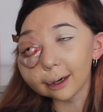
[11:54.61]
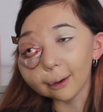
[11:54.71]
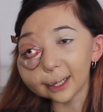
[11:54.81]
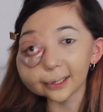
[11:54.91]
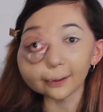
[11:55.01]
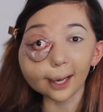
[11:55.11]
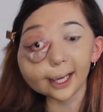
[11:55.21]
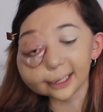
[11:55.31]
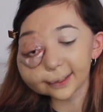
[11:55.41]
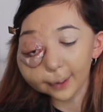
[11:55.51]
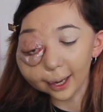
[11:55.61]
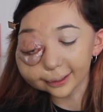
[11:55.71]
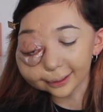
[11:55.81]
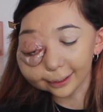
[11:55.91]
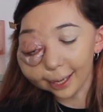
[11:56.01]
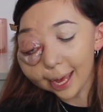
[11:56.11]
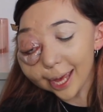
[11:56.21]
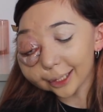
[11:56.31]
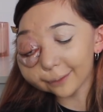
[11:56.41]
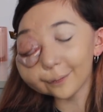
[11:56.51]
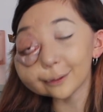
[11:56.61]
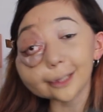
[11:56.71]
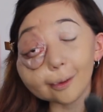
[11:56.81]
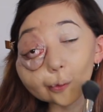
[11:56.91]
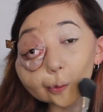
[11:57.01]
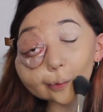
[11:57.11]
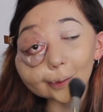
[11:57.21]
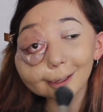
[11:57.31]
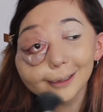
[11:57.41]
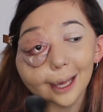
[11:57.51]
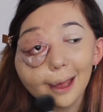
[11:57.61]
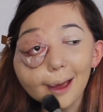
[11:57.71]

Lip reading: oh, I don't like this person? You'd feel so awkward.